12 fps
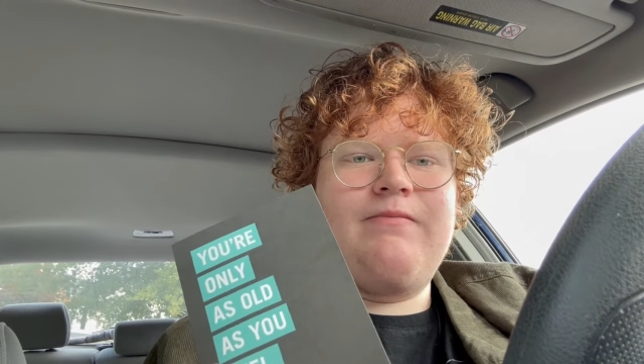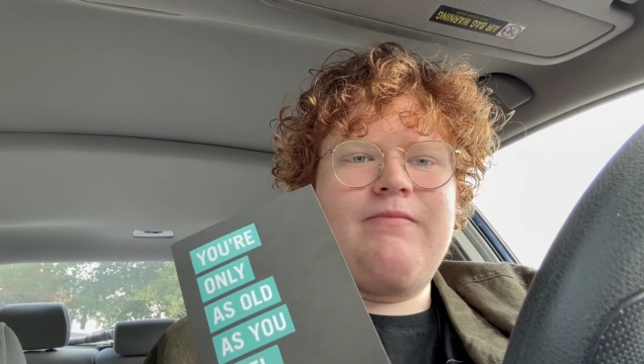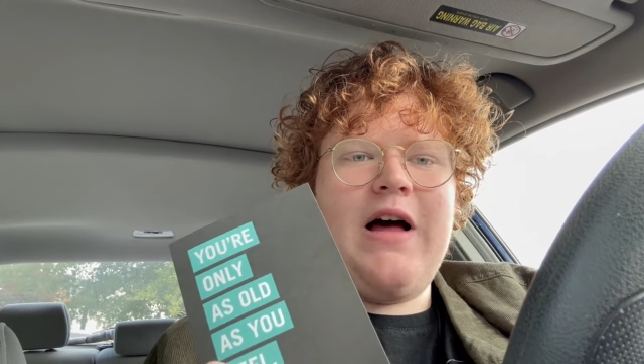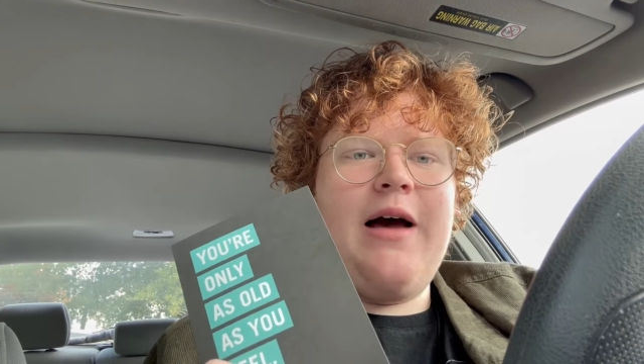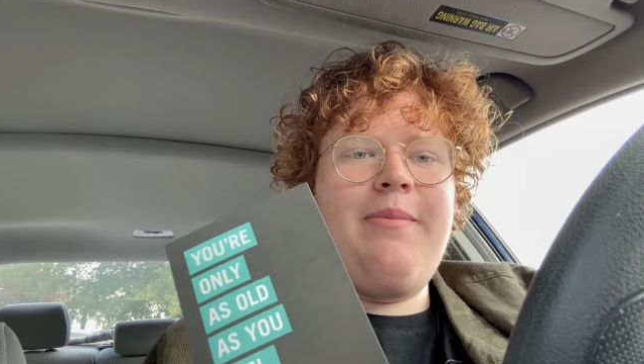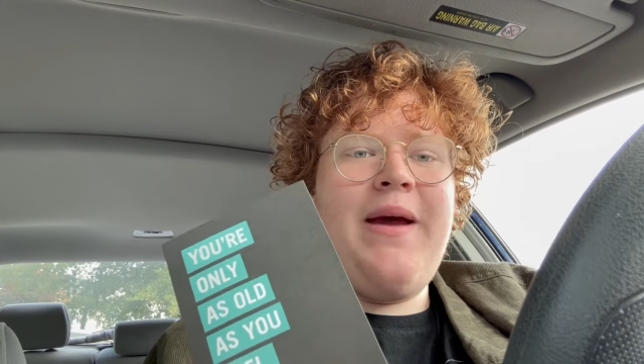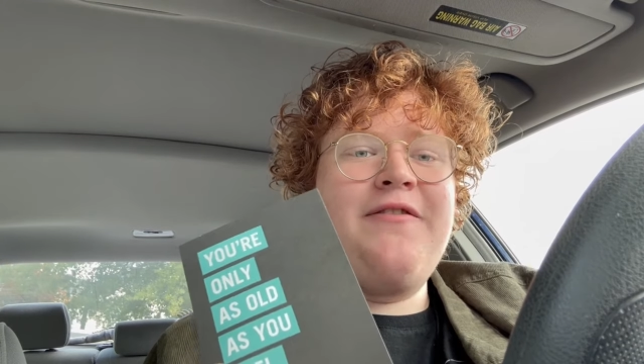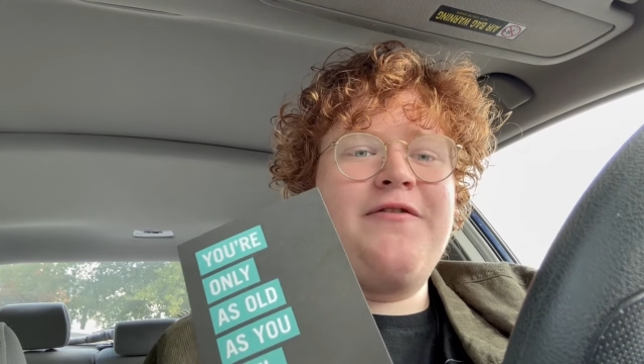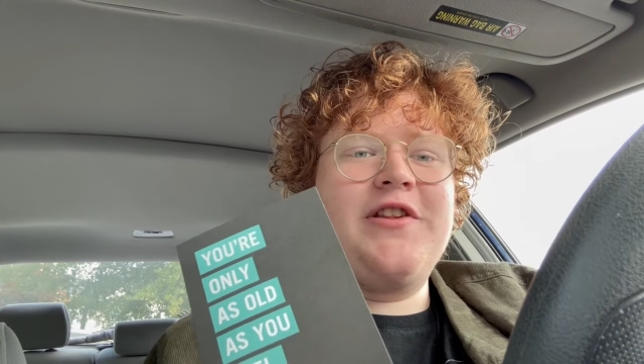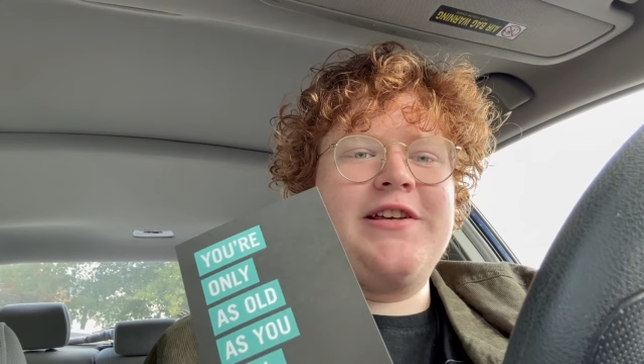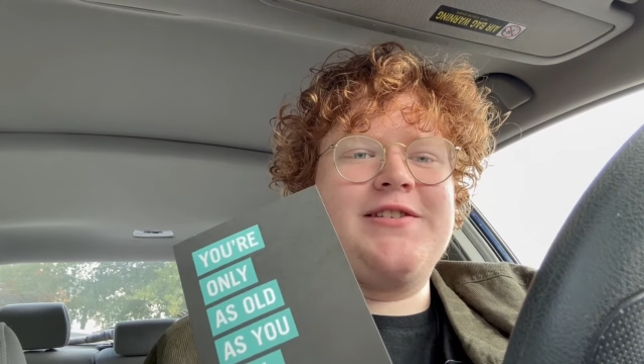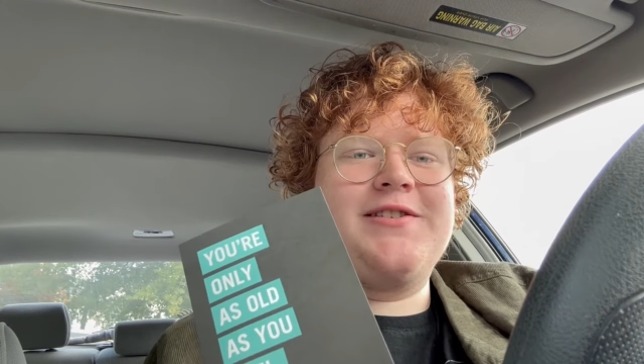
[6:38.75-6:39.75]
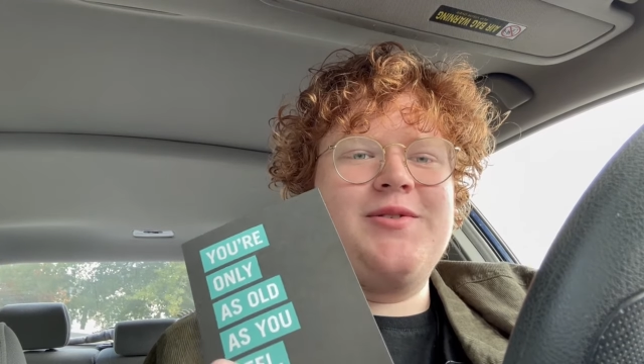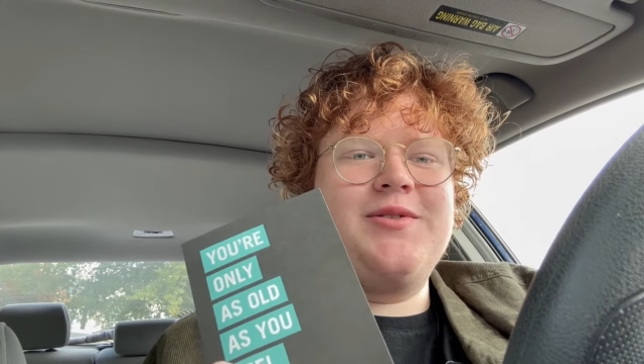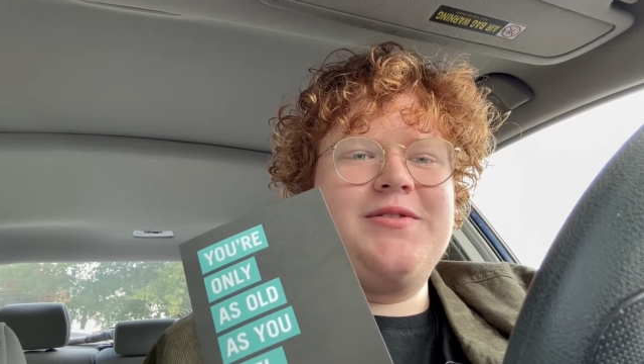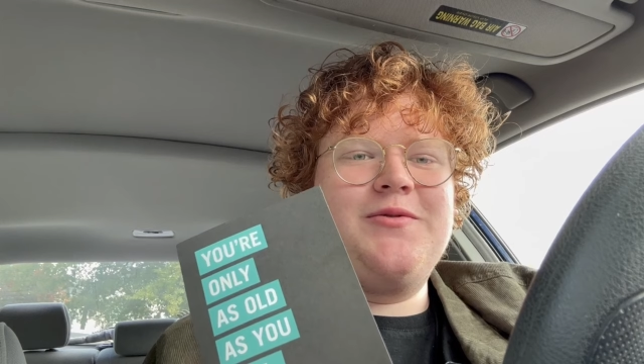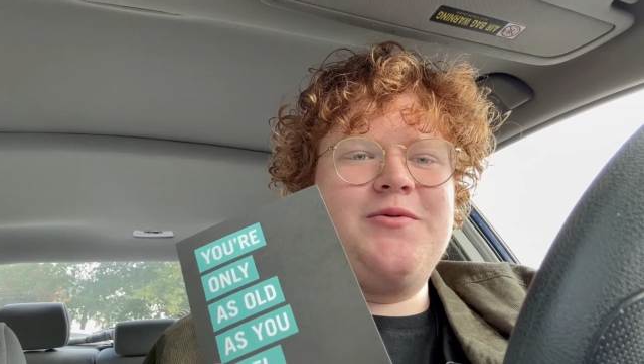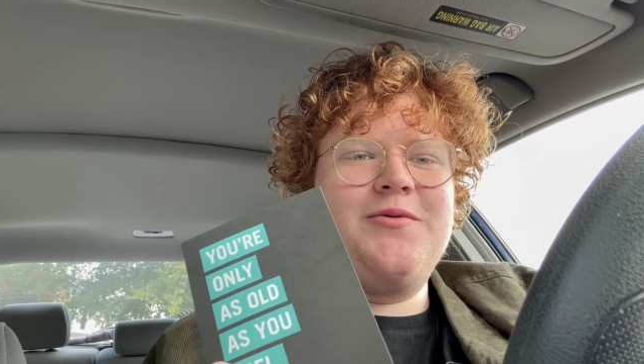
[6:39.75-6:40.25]
I paid for this
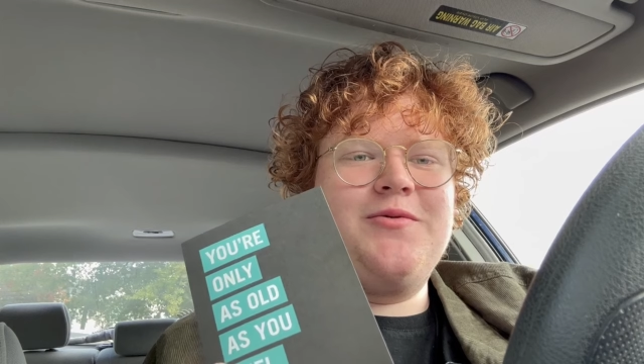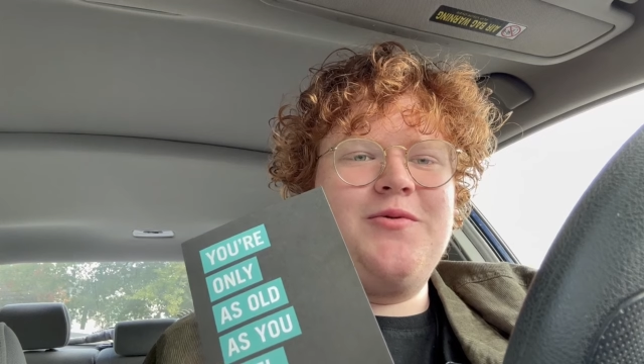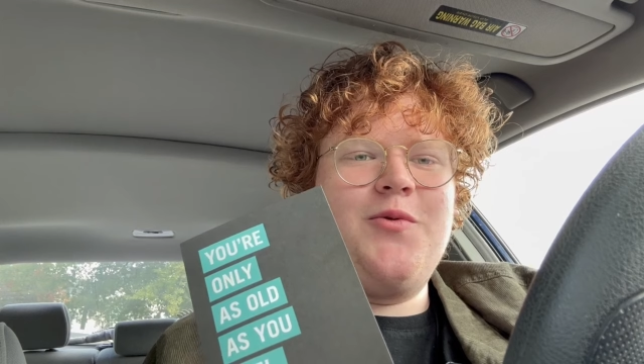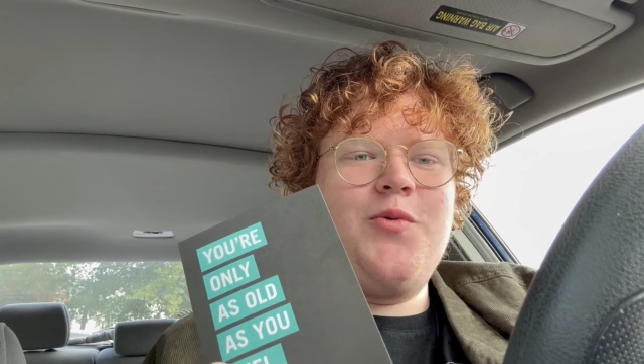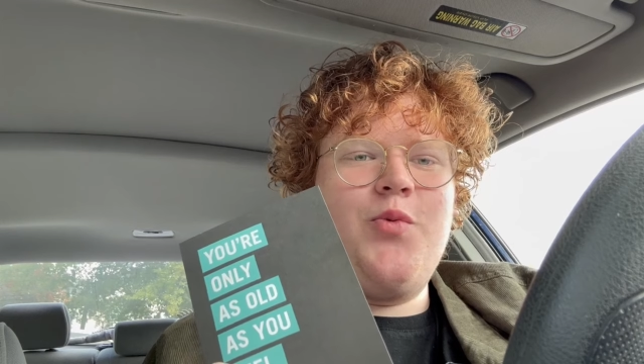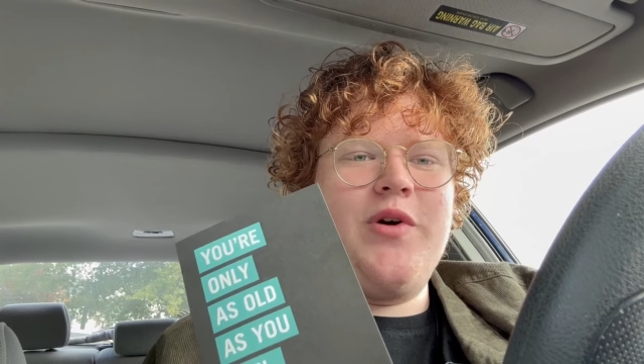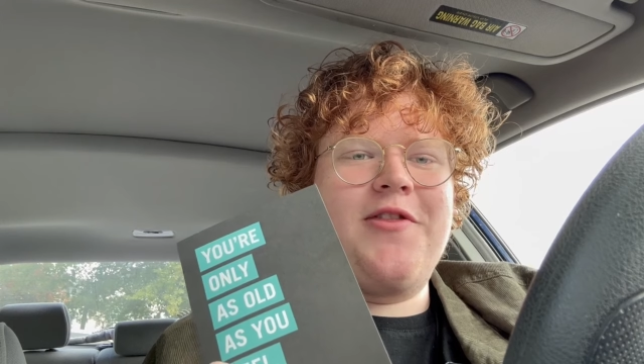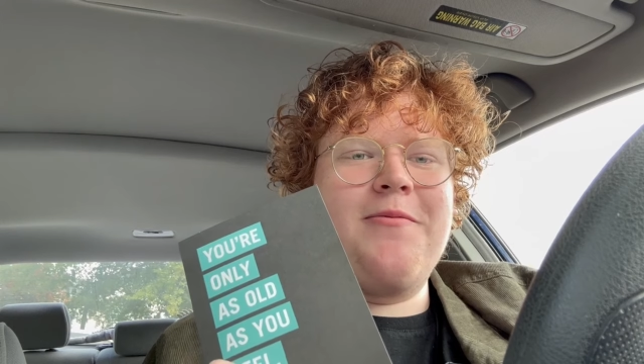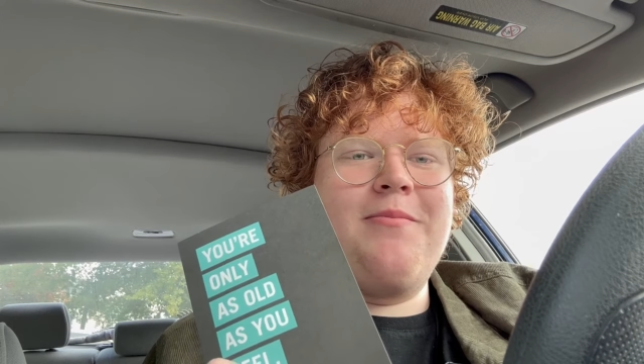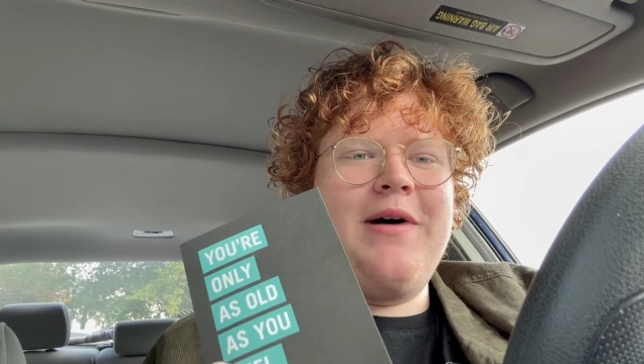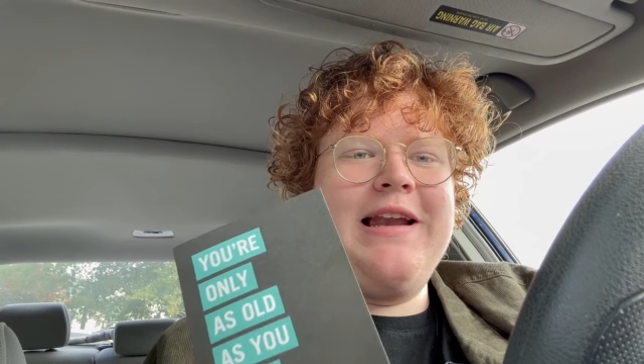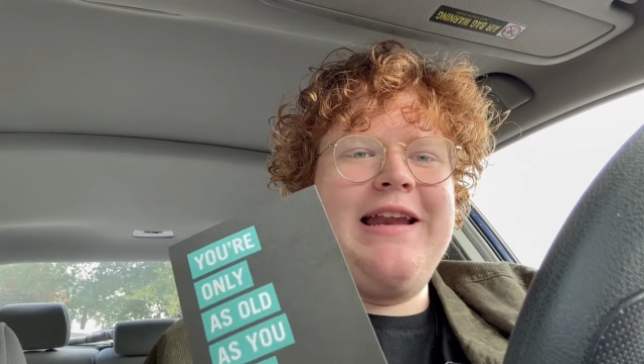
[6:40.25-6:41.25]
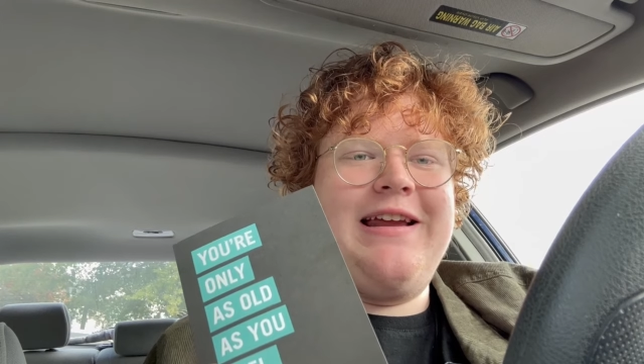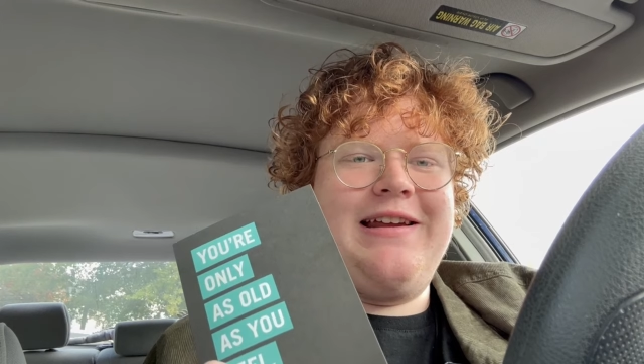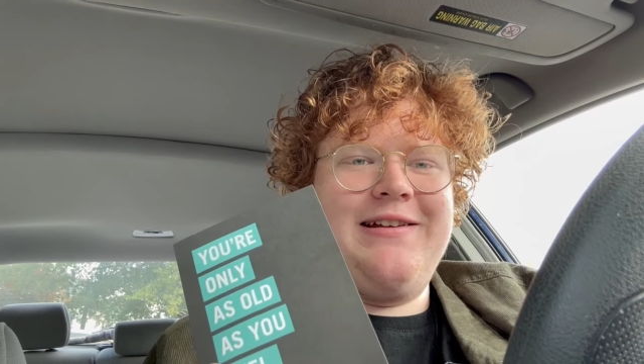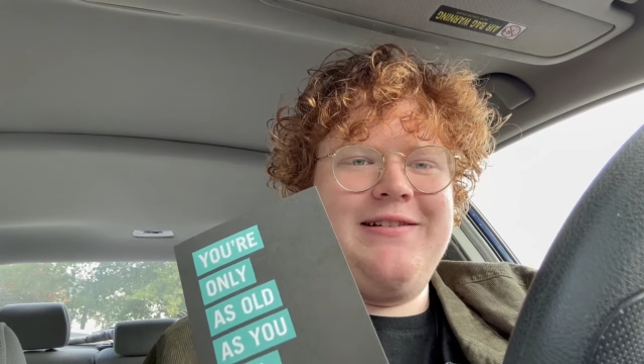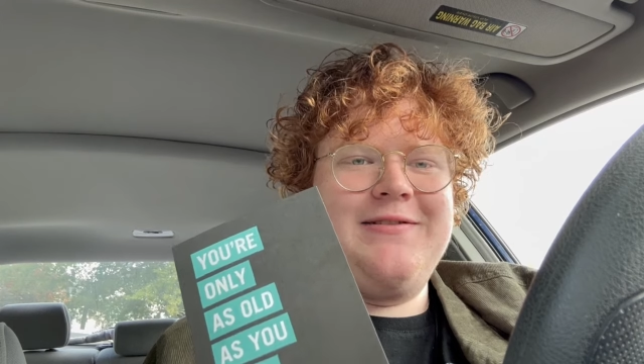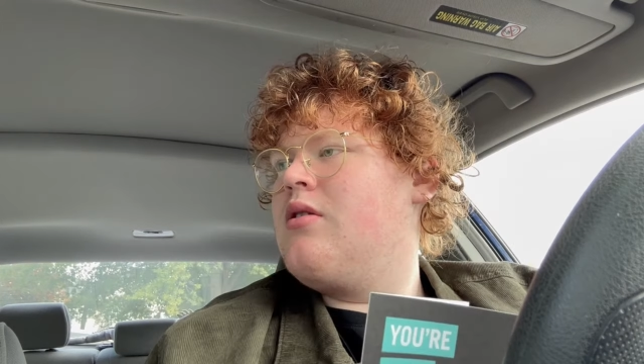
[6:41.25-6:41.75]
with money.